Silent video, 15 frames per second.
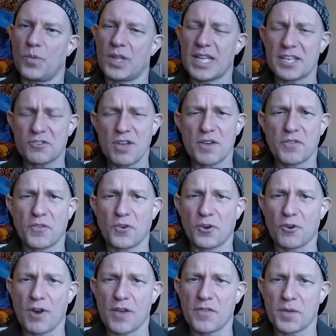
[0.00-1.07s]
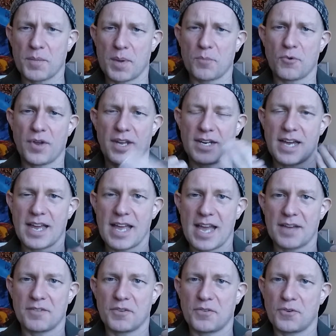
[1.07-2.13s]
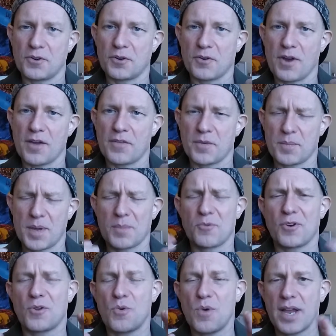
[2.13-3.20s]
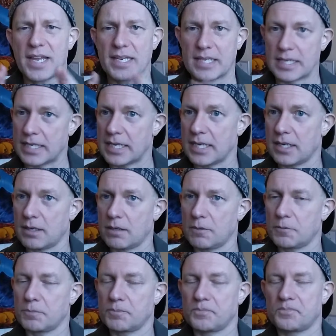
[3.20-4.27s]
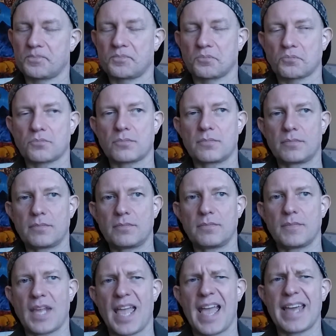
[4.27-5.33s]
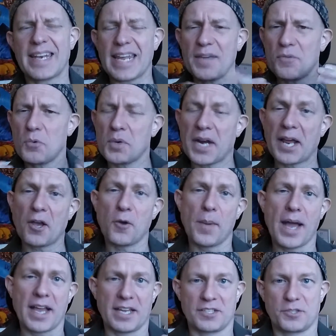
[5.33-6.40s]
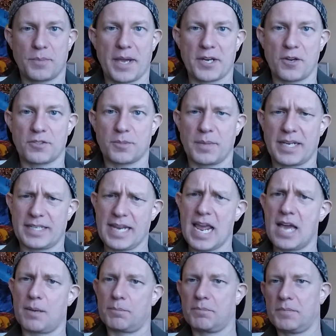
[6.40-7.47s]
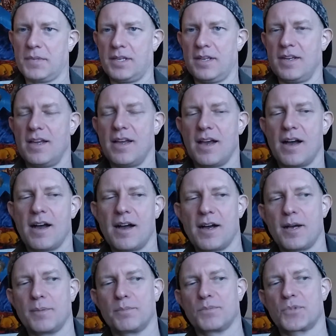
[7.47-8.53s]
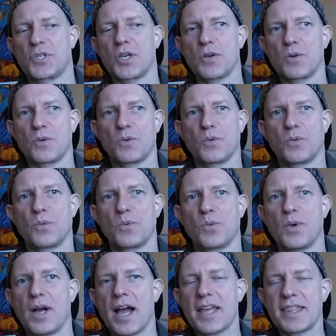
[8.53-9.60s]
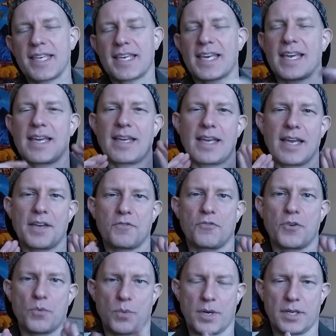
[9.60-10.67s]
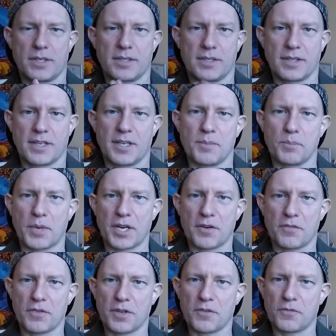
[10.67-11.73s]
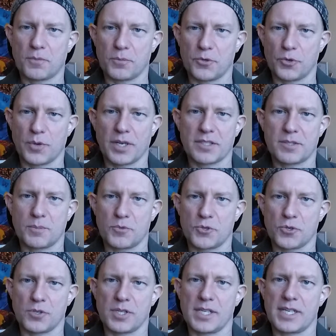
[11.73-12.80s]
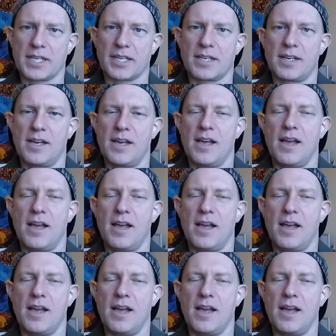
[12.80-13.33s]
Unless you have a photographic memory, and I have a photographic memory quite near, and even when I go back into my notes, I'm like, damn. So I think everyone can benefit from doing some journaling.